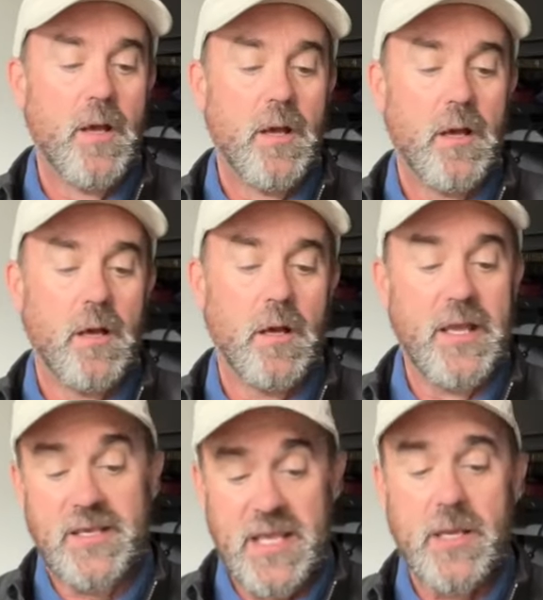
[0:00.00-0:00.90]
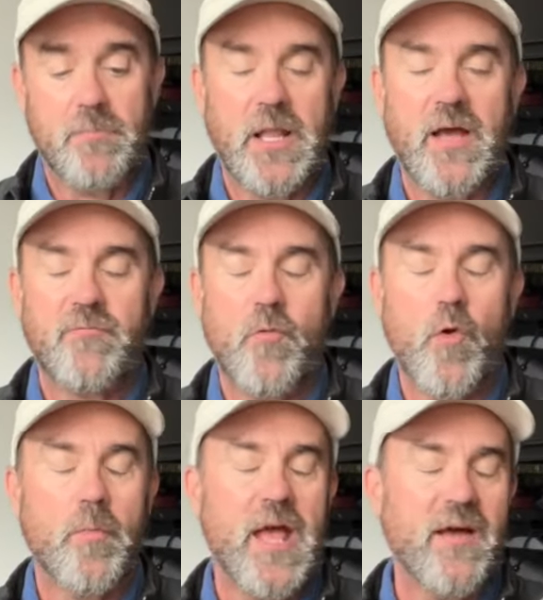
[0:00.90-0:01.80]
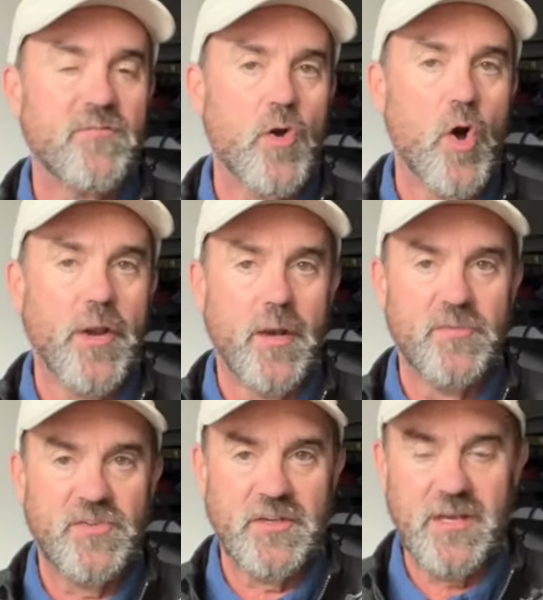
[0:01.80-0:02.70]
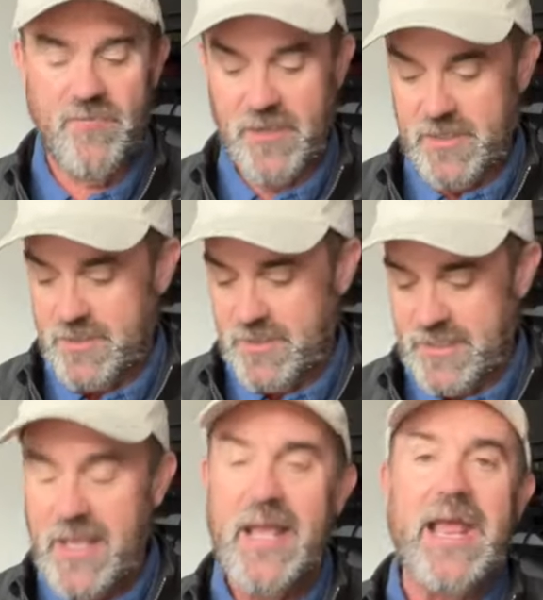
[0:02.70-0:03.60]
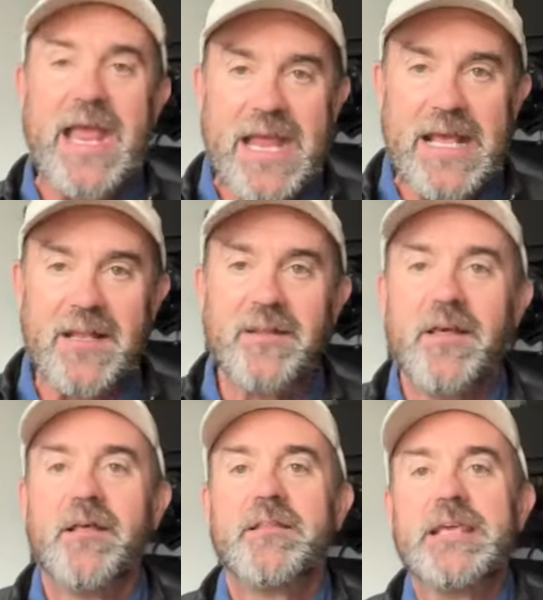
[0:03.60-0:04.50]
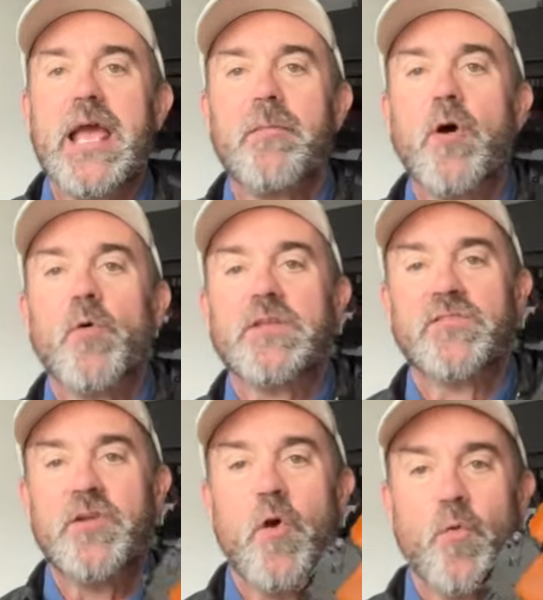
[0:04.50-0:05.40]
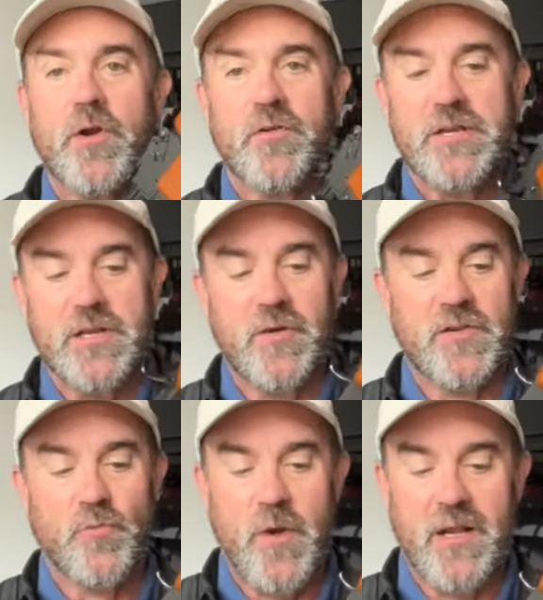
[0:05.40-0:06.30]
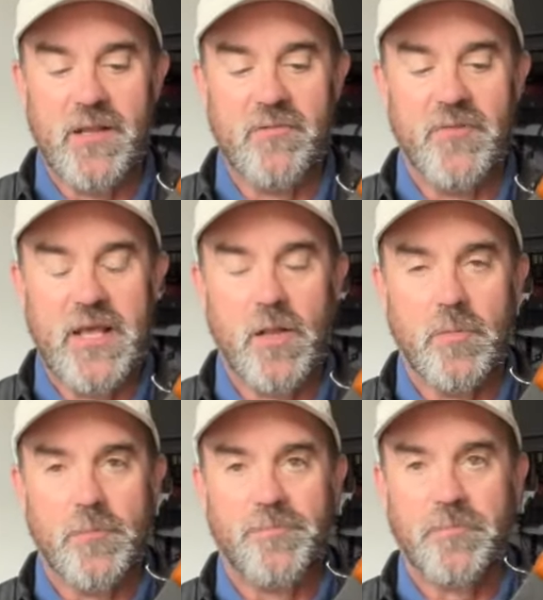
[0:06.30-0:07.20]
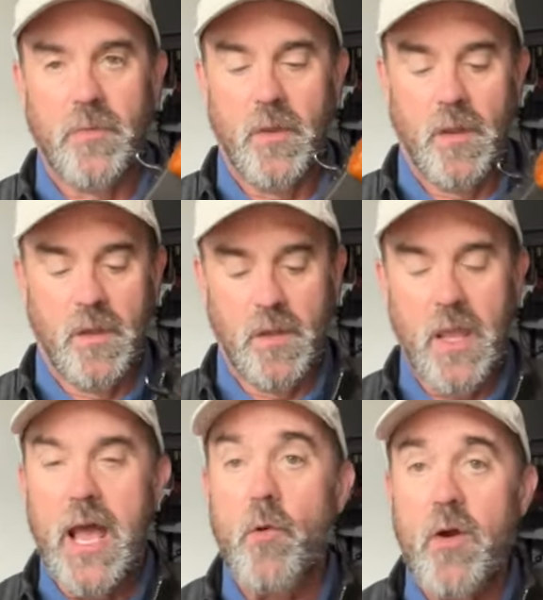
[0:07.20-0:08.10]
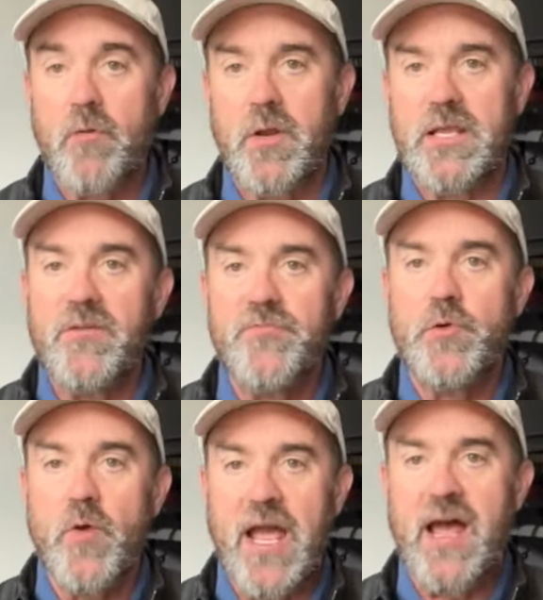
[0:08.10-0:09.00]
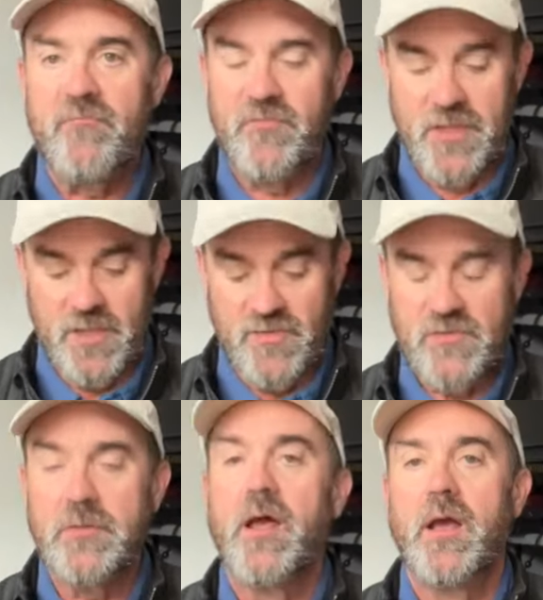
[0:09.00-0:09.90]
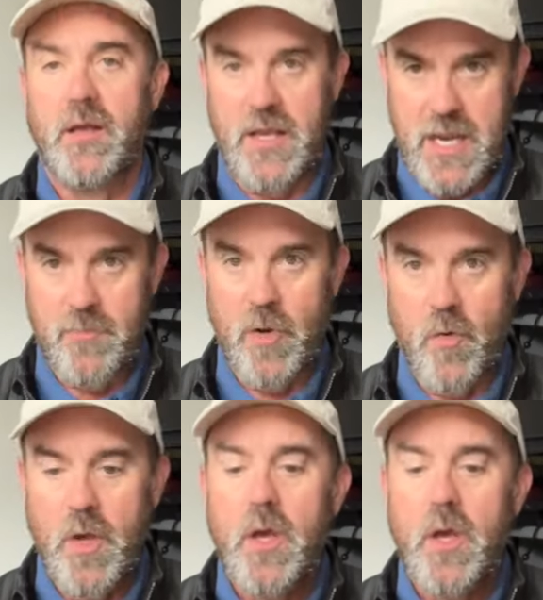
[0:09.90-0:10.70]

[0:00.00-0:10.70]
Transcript: uh, A K M platform, have gone up significantly, and the ammo is nowhere near as readily available. However, if you have this ammo